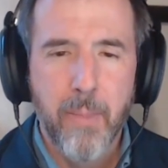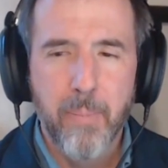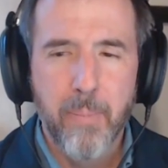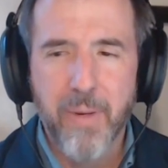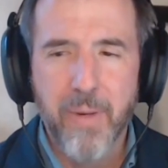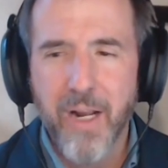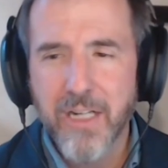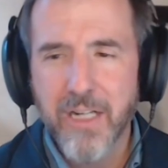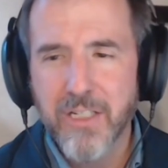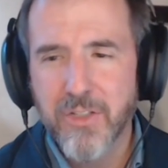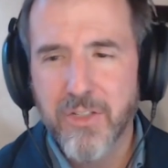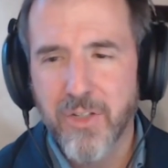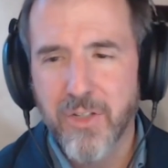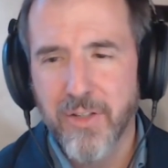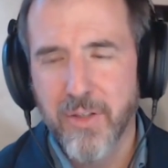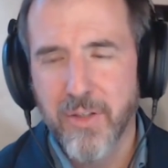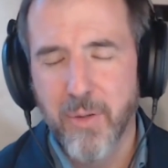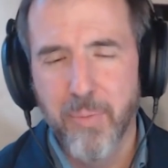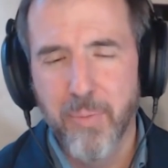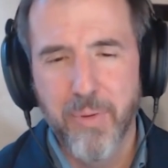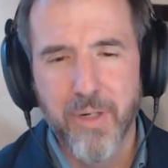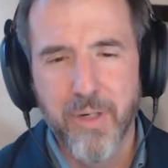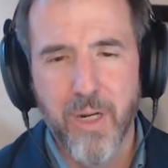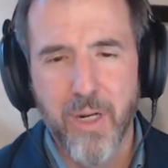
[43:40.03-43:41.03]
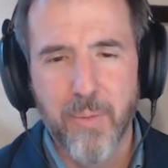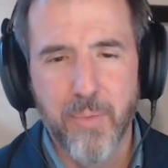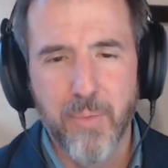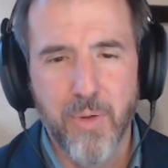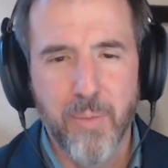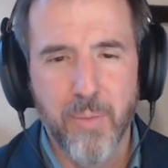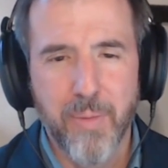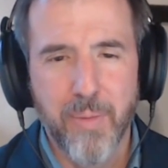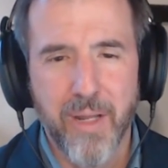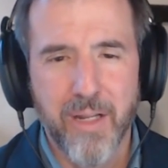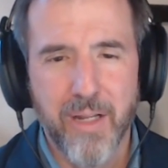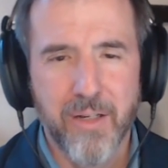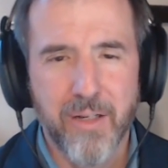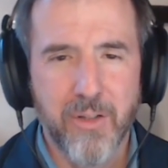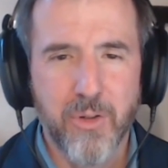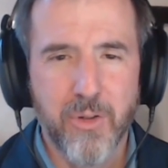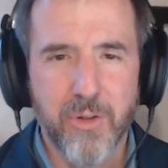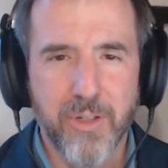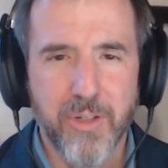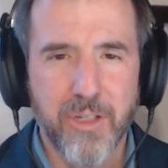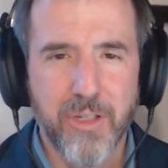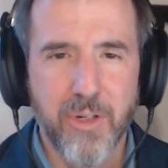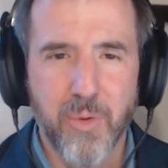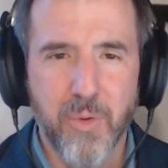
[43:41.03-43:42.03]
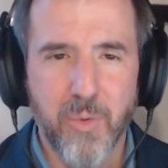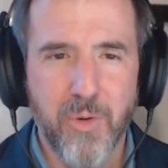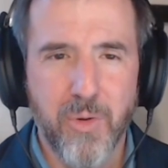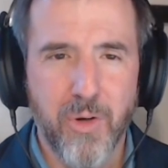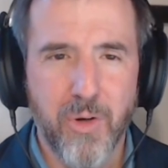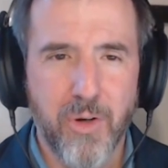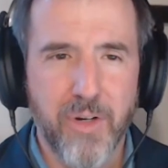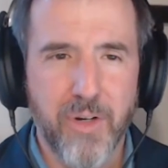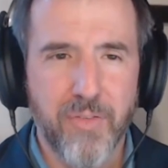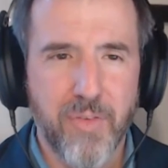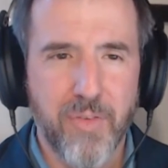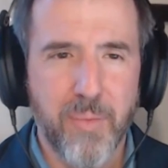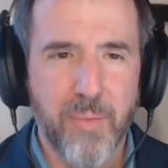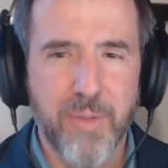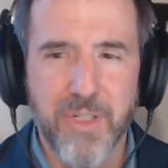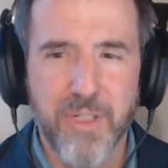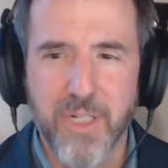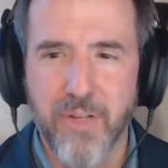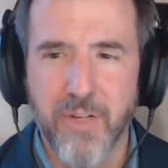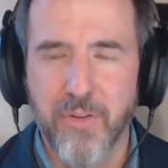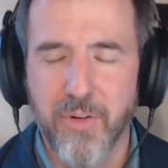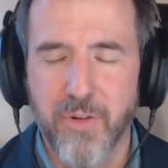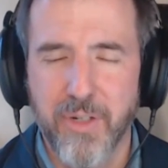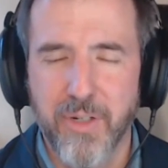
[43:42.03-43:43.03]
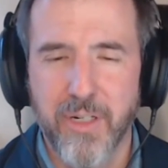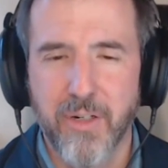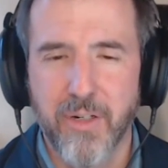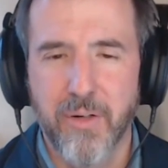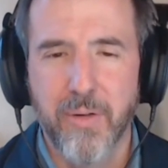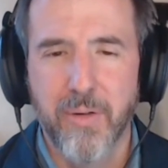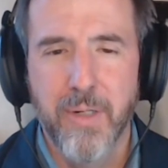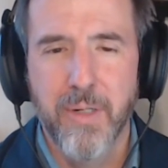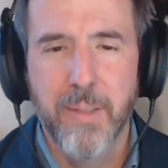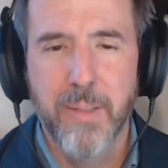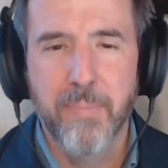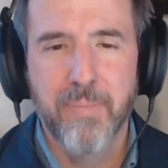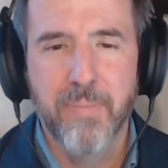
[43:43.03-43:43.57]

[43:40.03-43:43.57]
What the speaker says: But I just thought they were pretty humble about, look, we're learning from each other here.